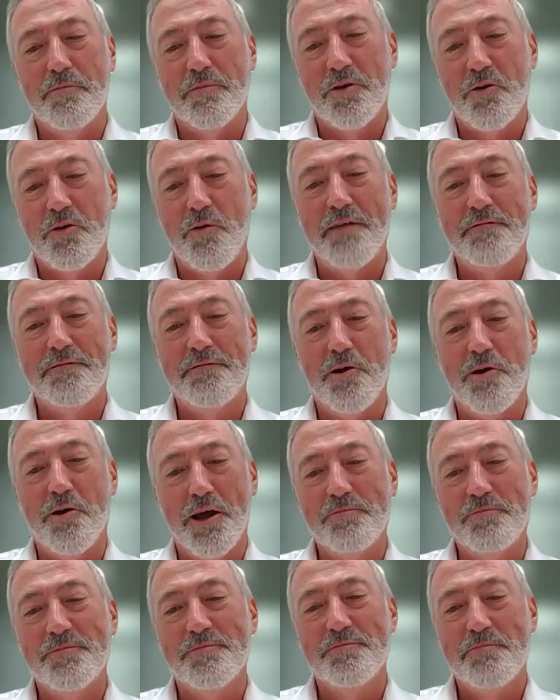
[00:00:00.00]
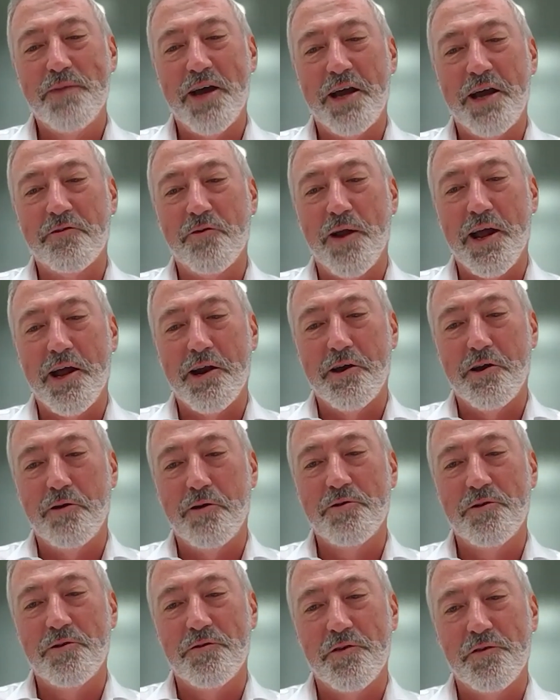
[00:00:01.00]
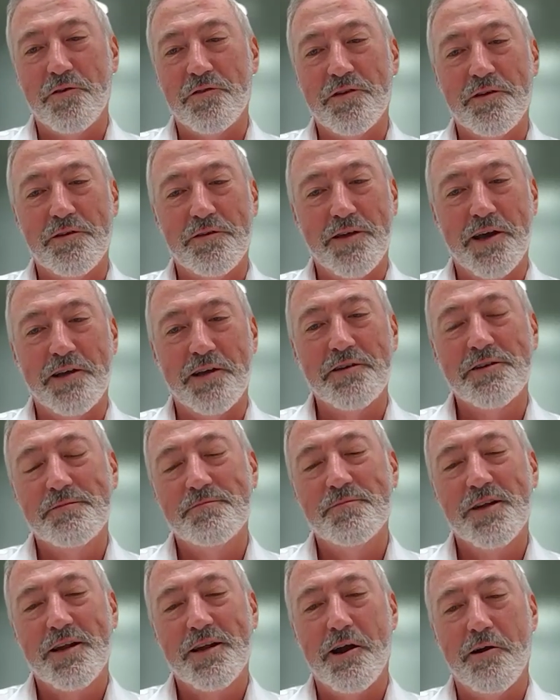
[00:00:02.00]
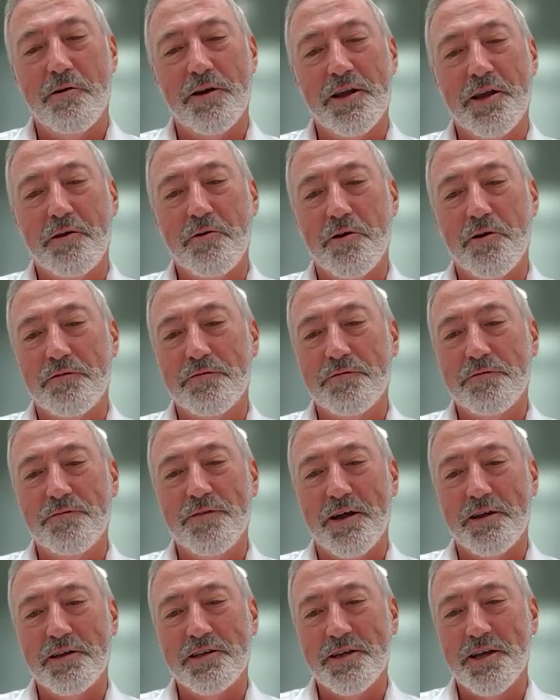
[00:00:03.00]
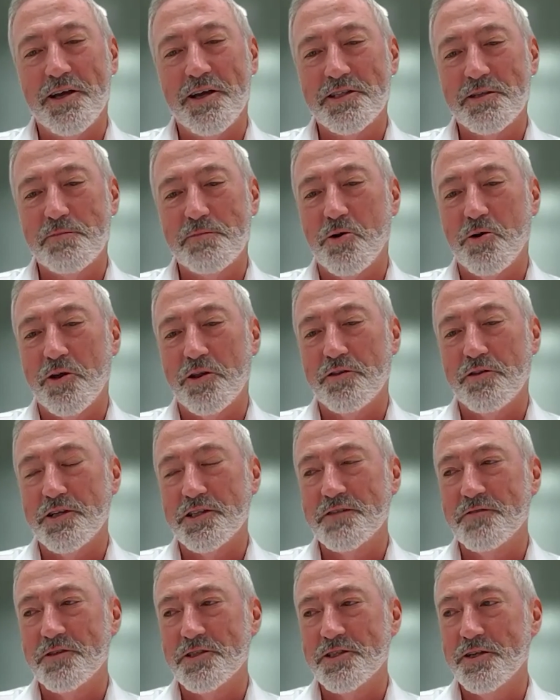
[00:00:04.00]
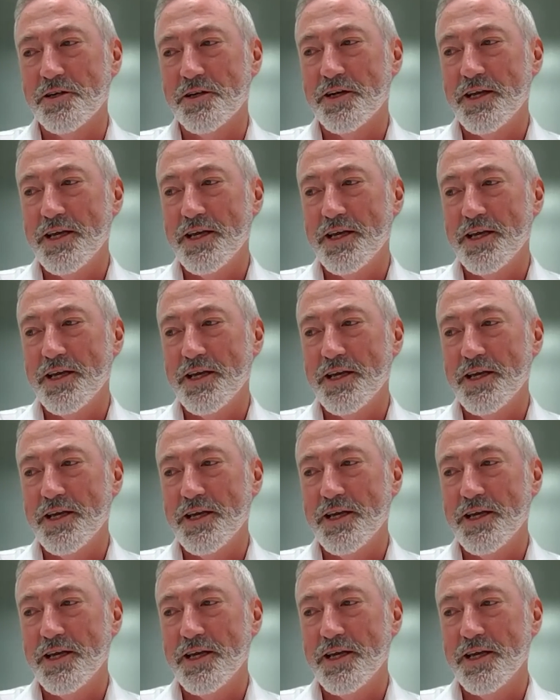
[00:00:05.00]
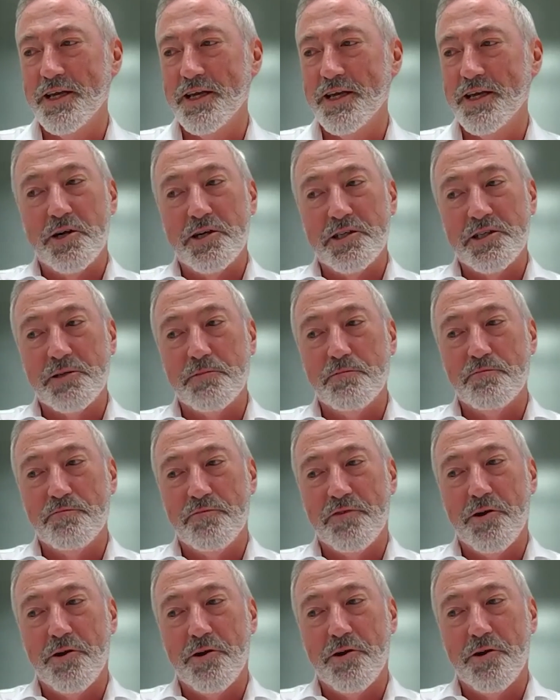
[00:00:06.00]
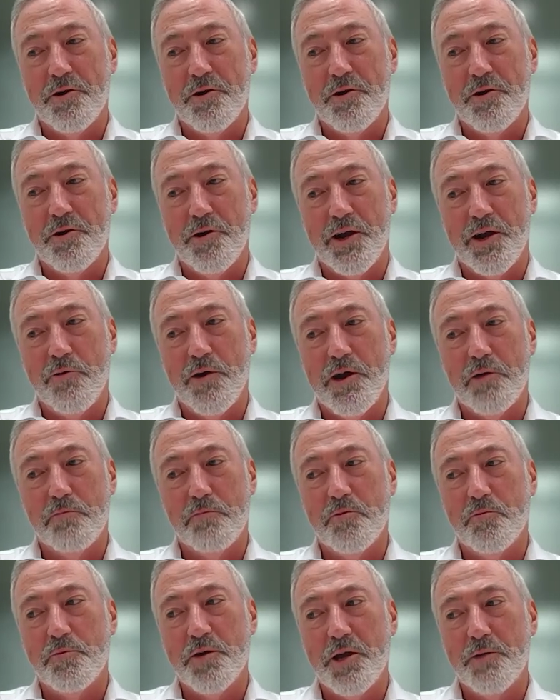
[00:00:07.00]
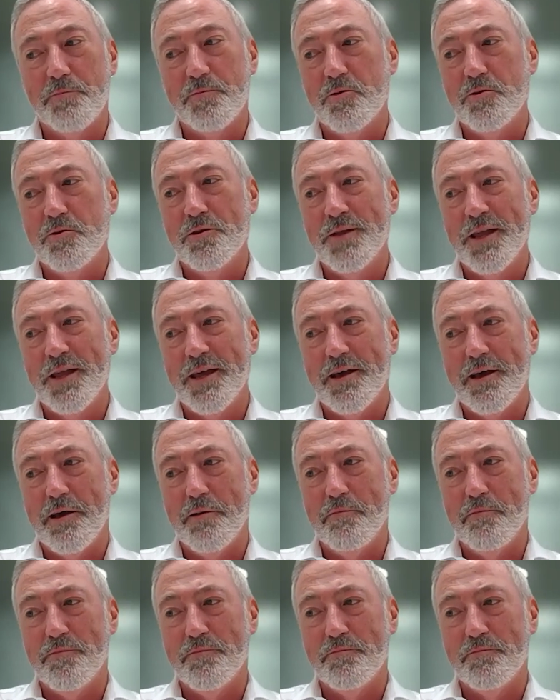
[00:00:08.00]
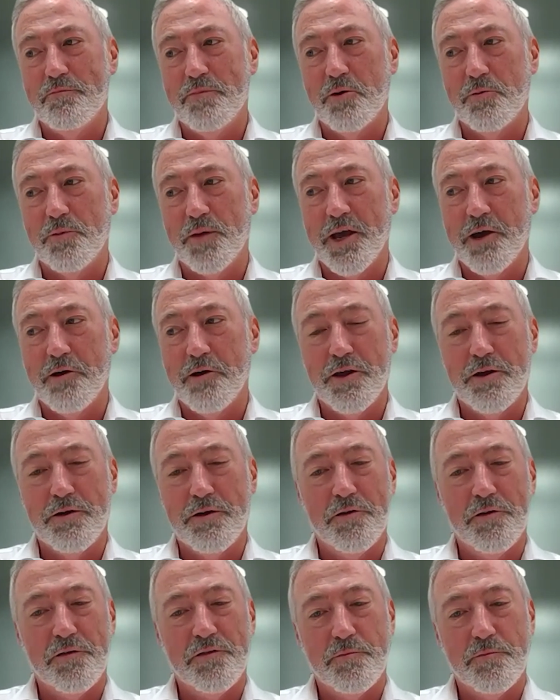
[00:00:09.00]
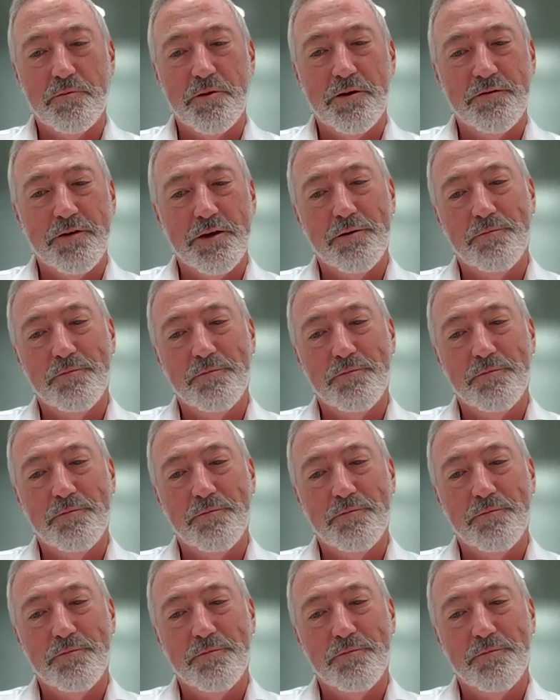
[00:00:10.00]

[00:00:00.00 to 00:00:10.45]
graphite battery anode producer that's currently got a spot in this facility, being developed by some very credible people. Bob Gallion, who's a bit of